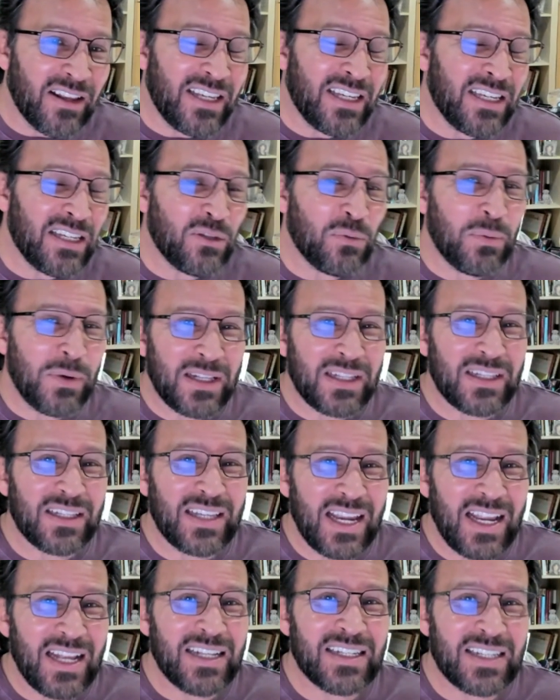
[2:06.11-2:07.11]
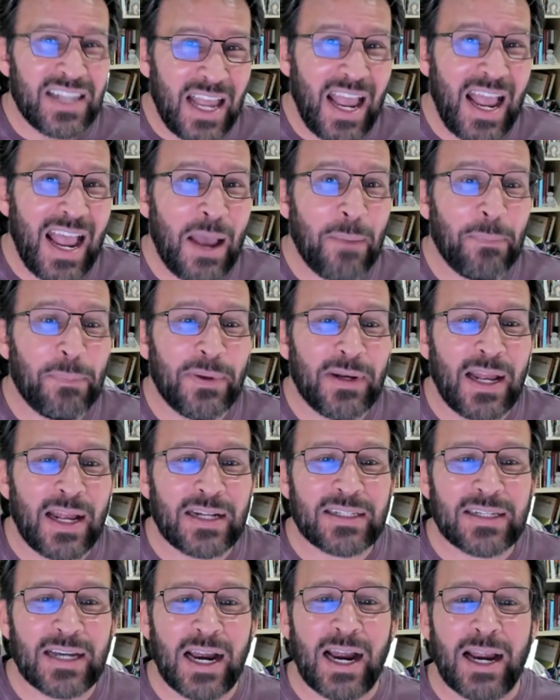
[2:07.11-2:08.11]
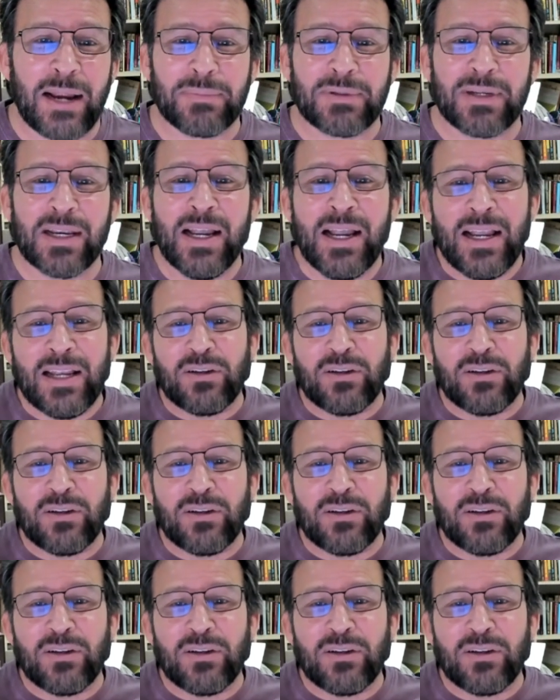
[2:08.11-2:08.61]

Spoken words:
This is what tends to happen at times.